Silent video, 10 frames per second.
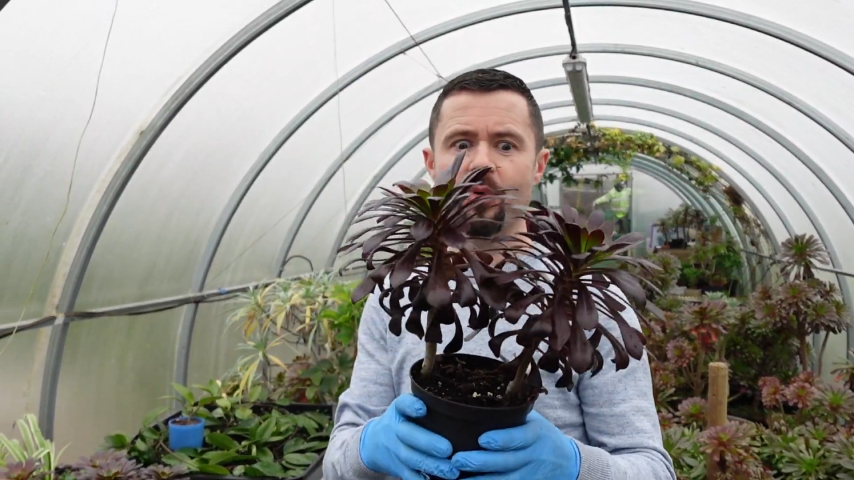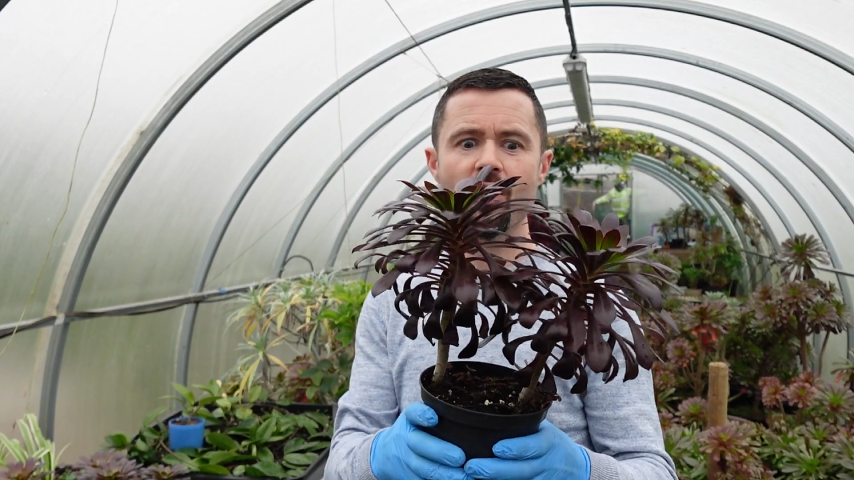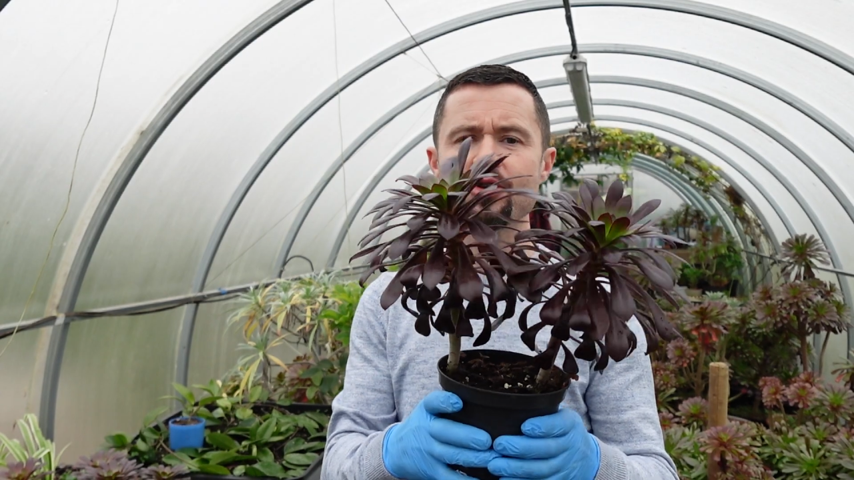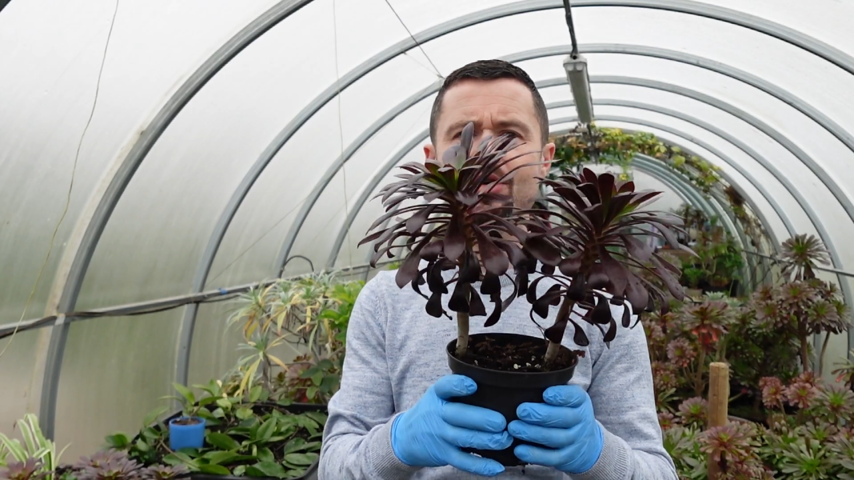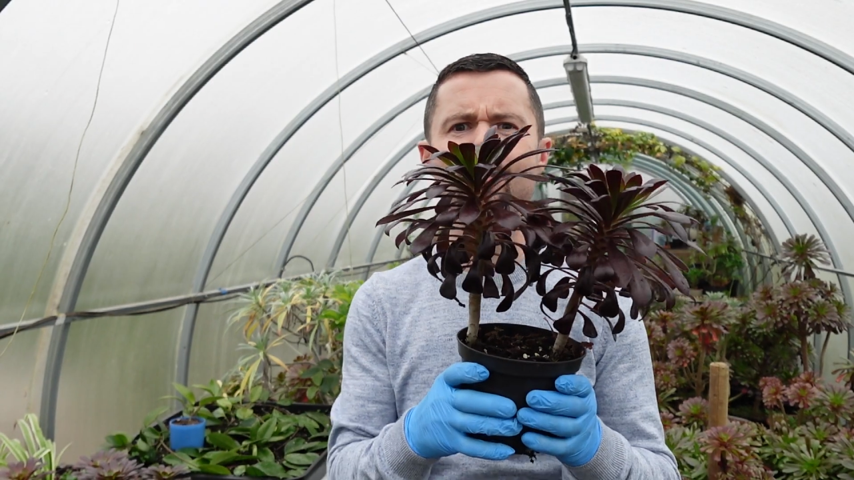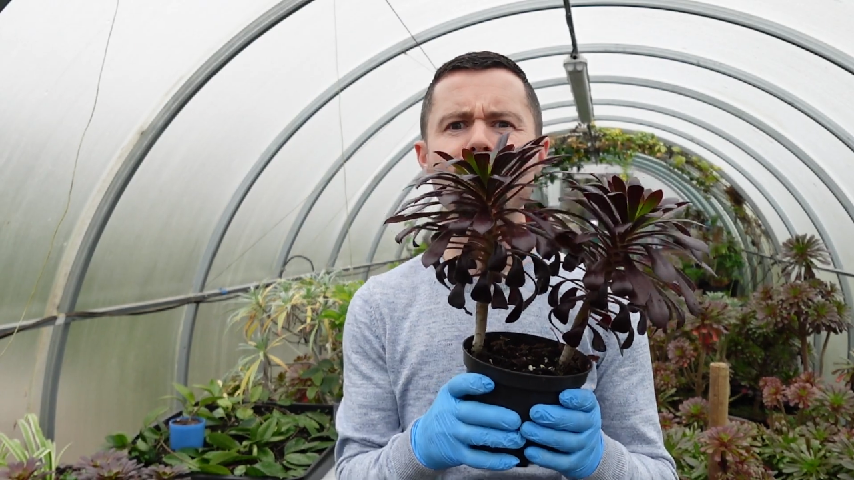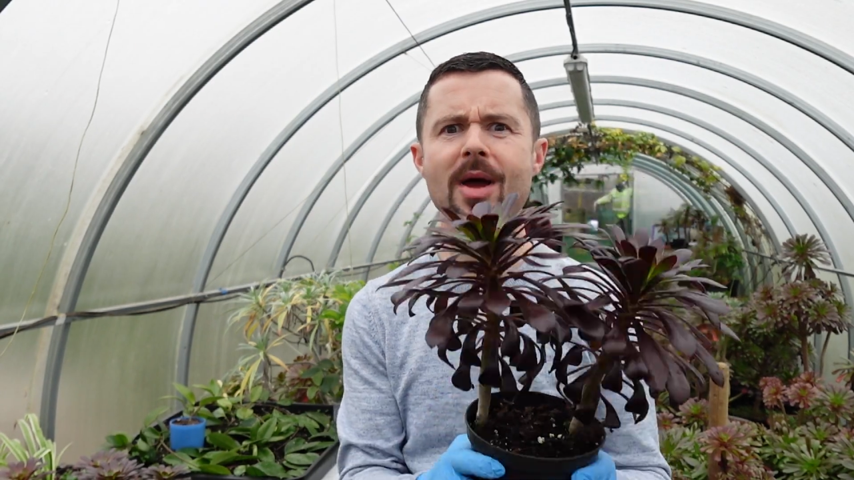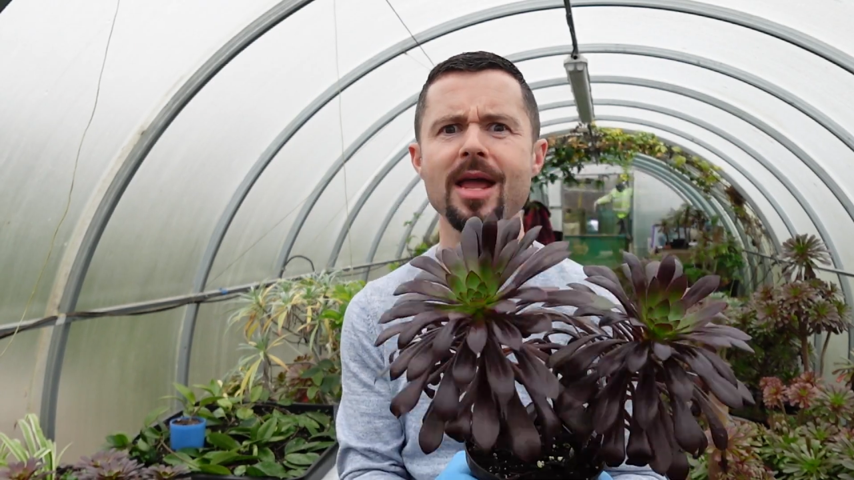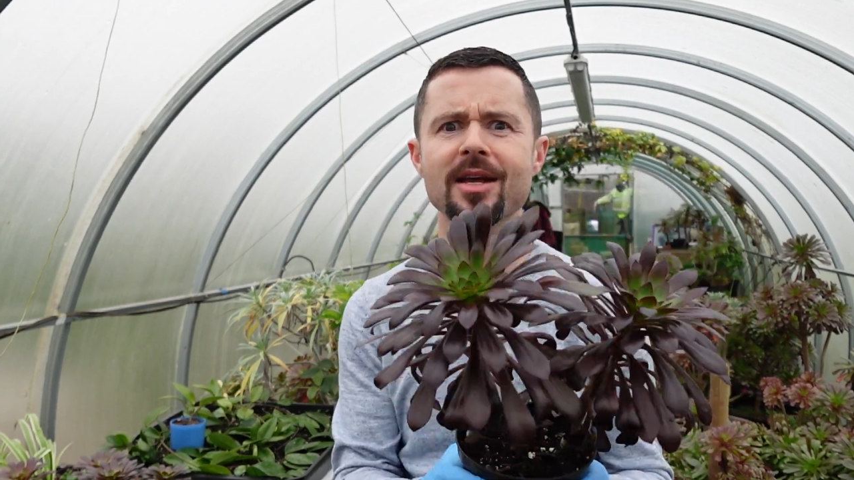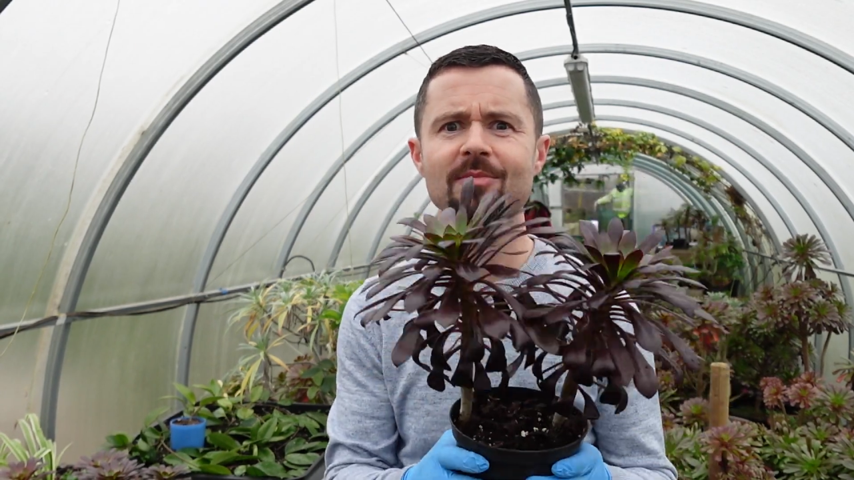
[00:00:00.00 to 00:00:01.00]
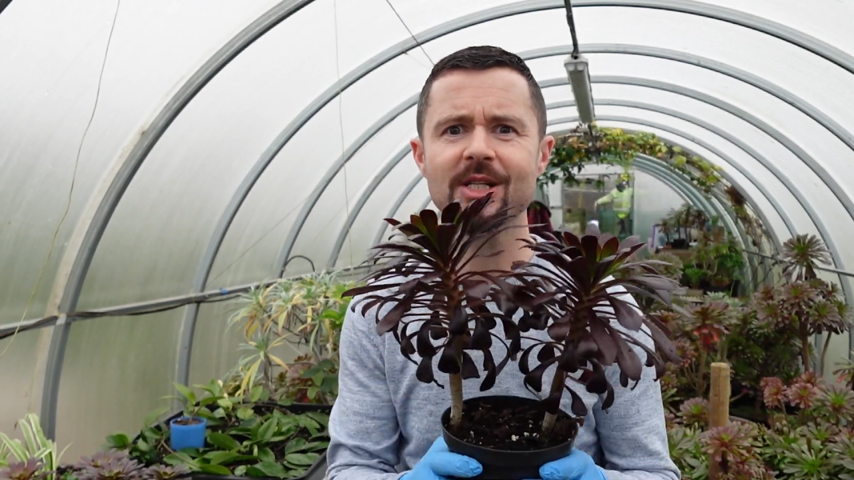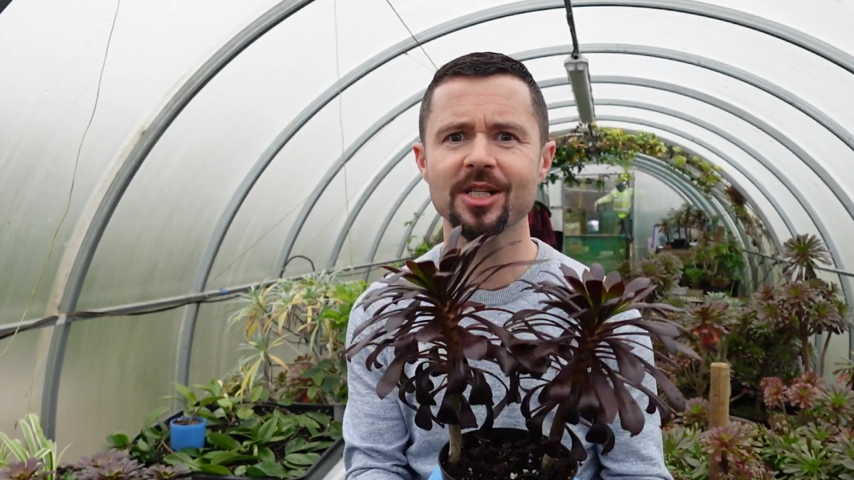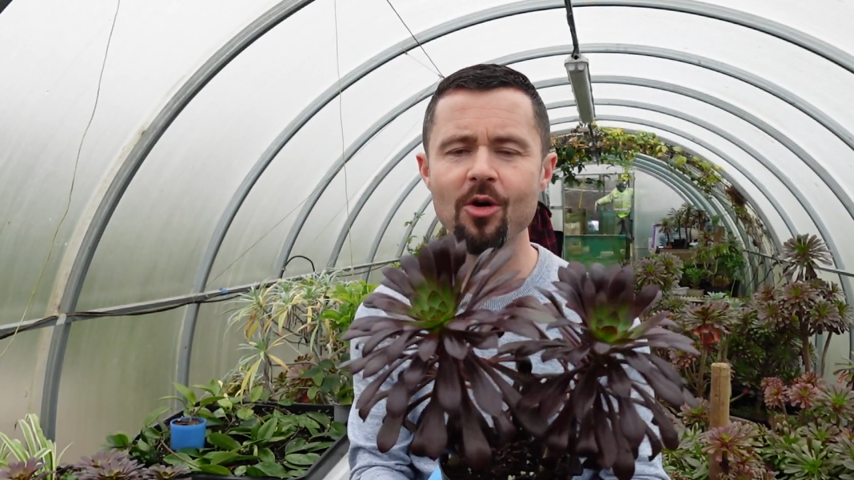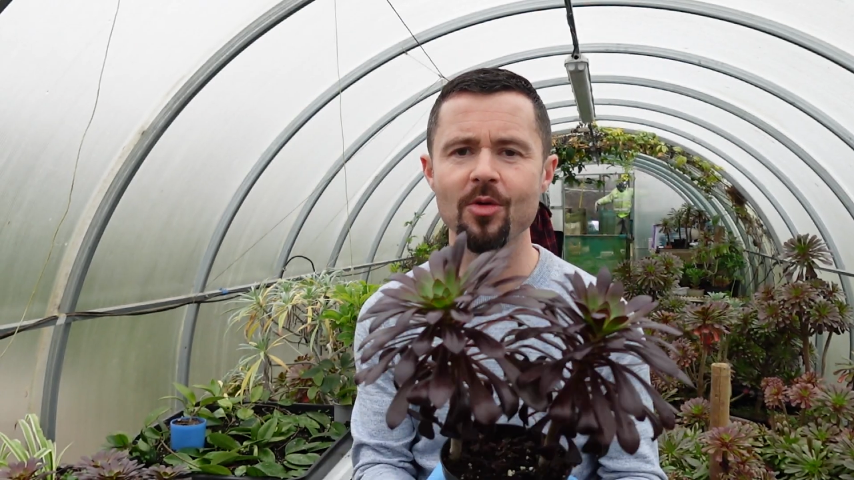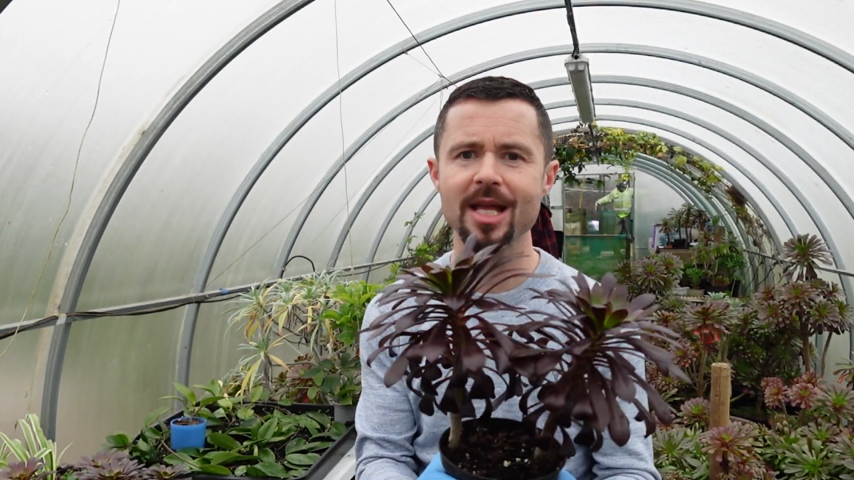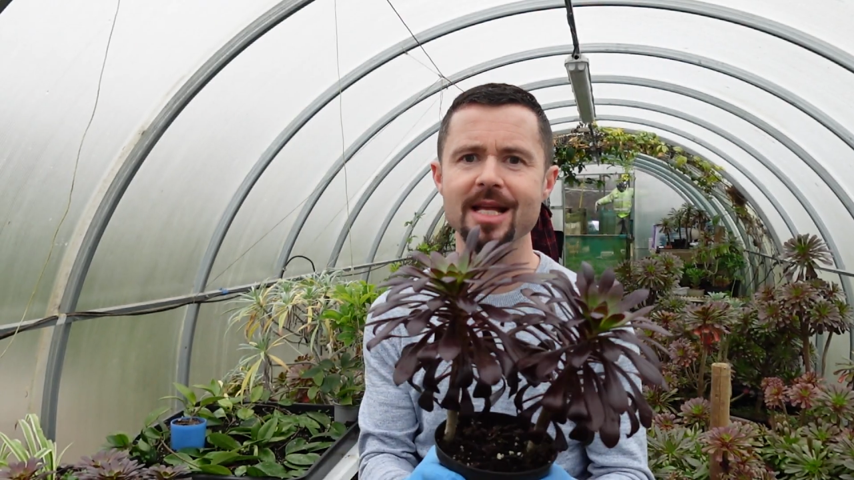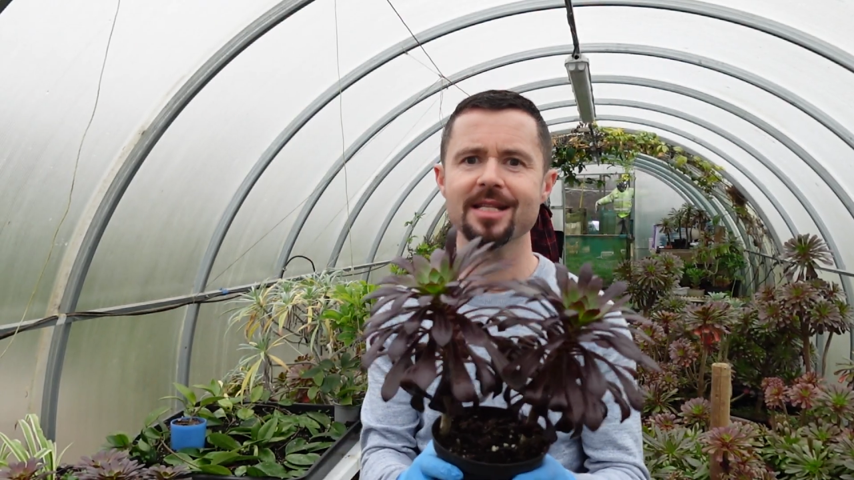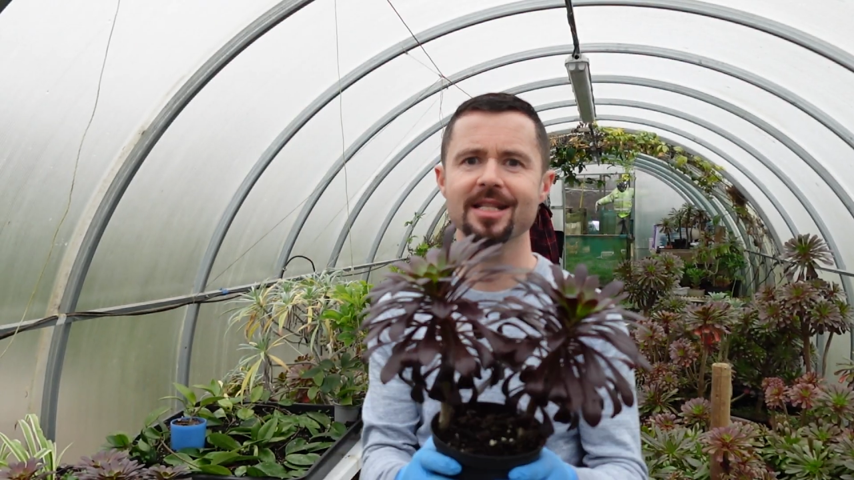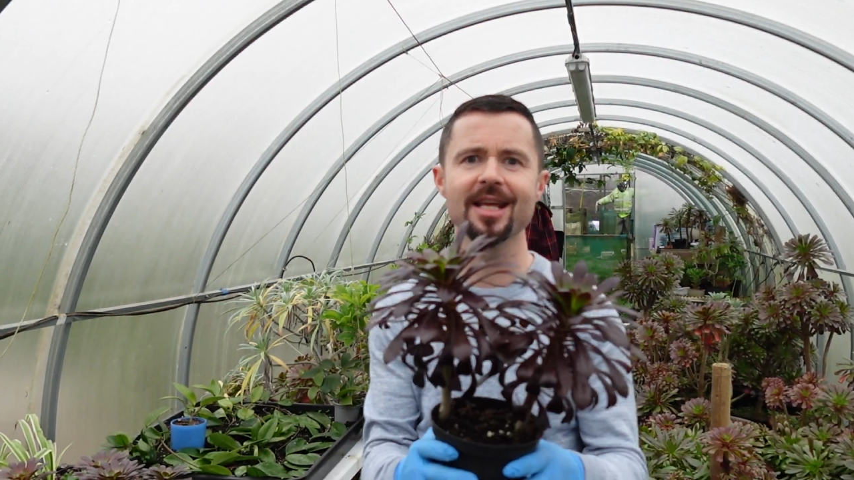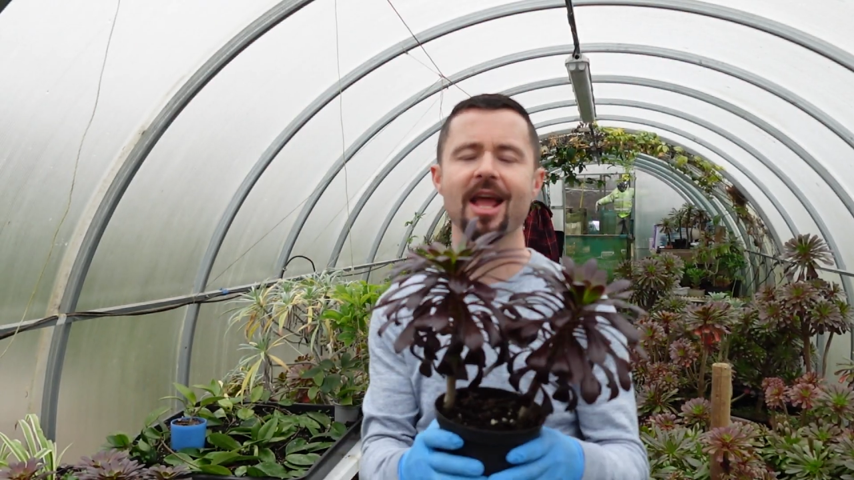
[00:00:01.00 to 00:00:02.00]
but you can make them so easily.